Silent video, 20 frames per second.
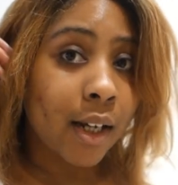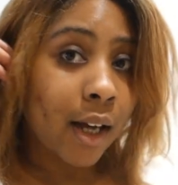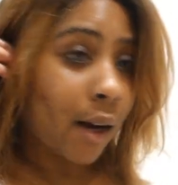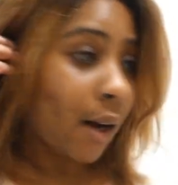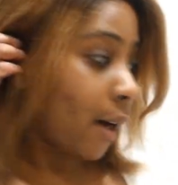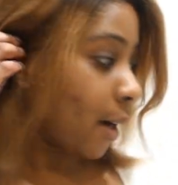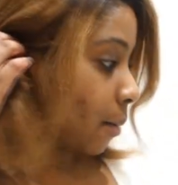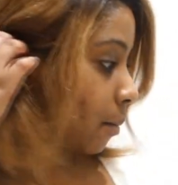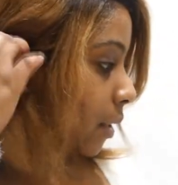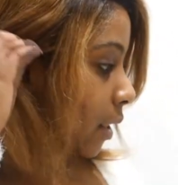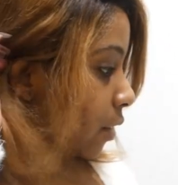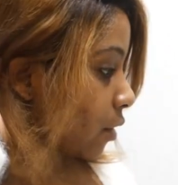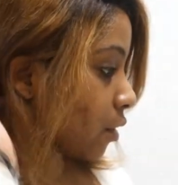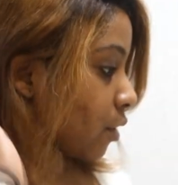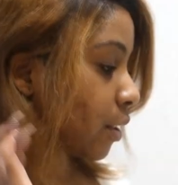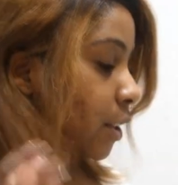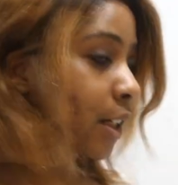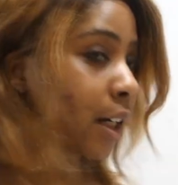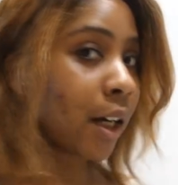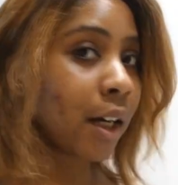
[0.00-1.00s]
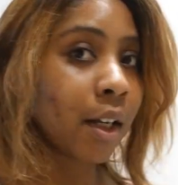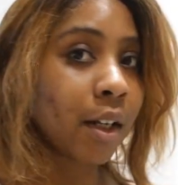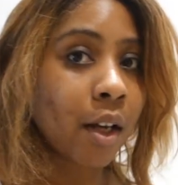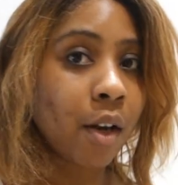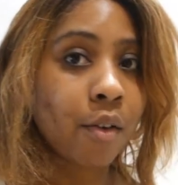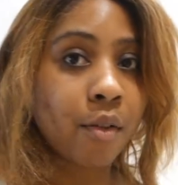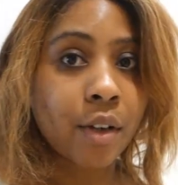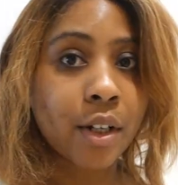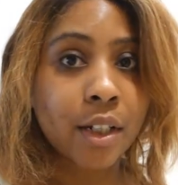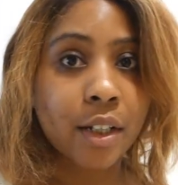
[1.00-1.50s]
now I'm literally getting
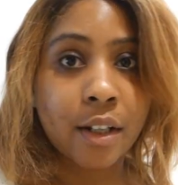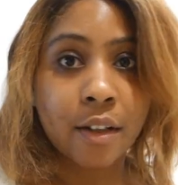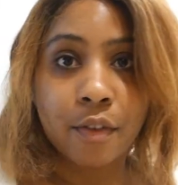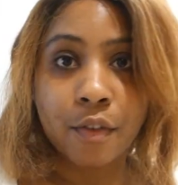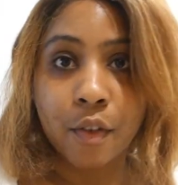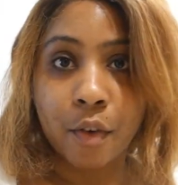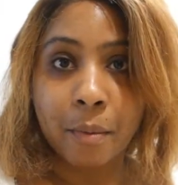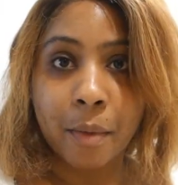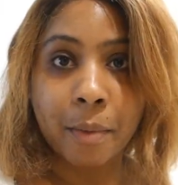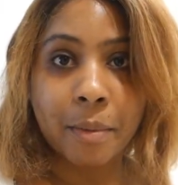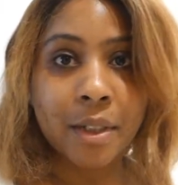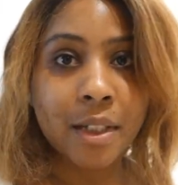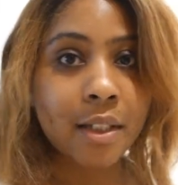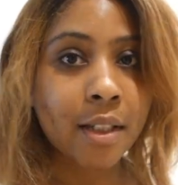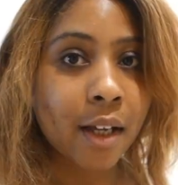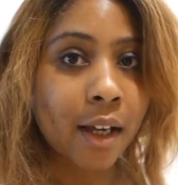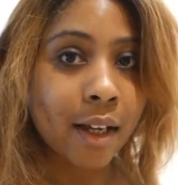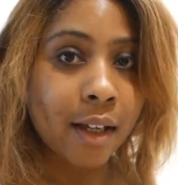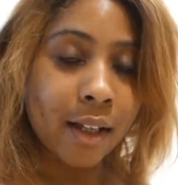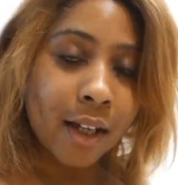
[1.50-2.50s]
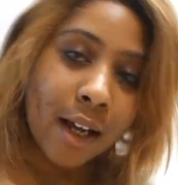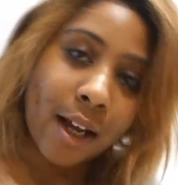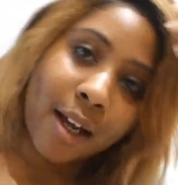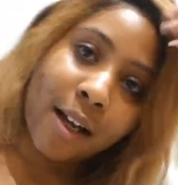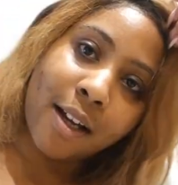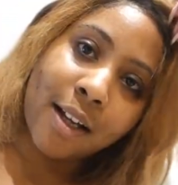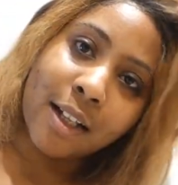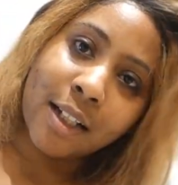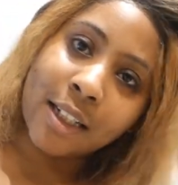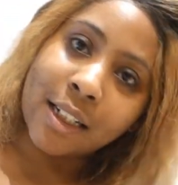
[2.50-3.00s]
ready for Mummy's Day.
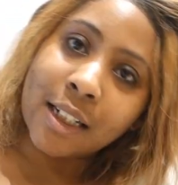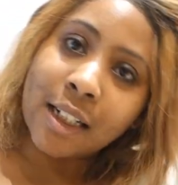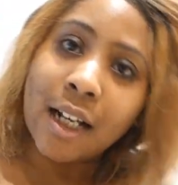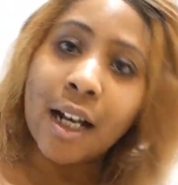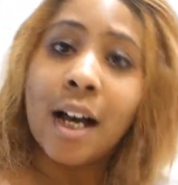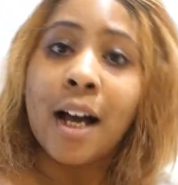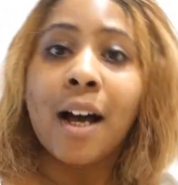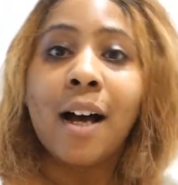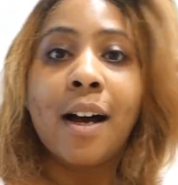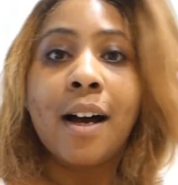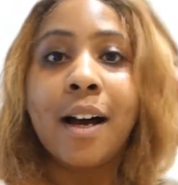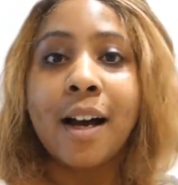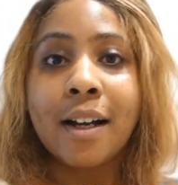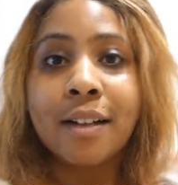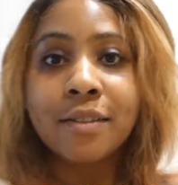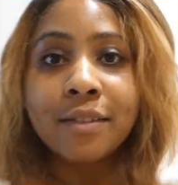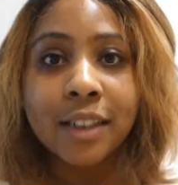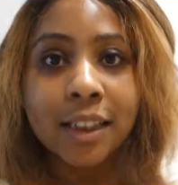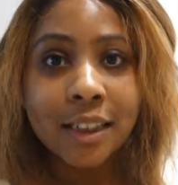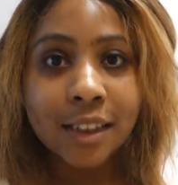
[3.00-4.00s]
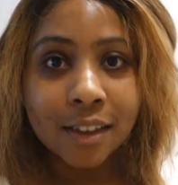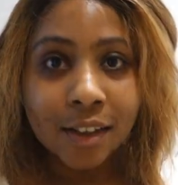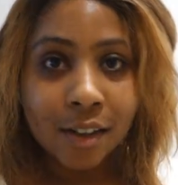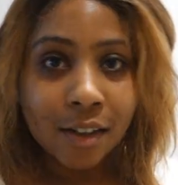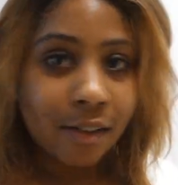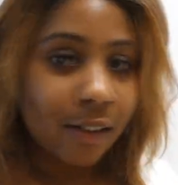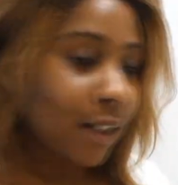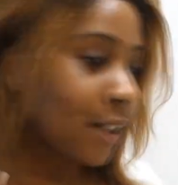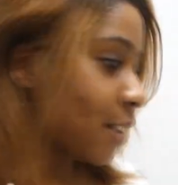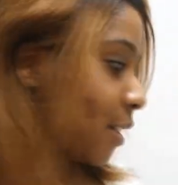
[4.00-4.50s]
I really look
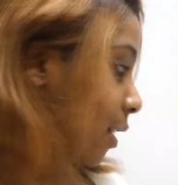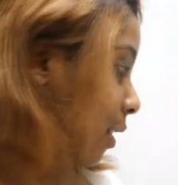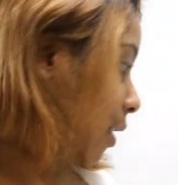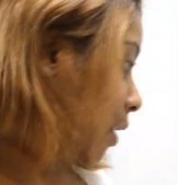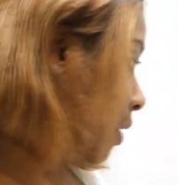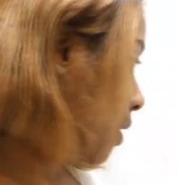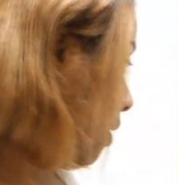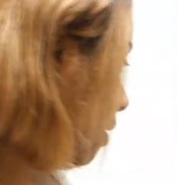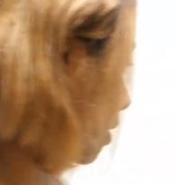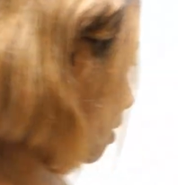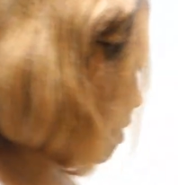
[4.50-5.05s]
crazy, guys.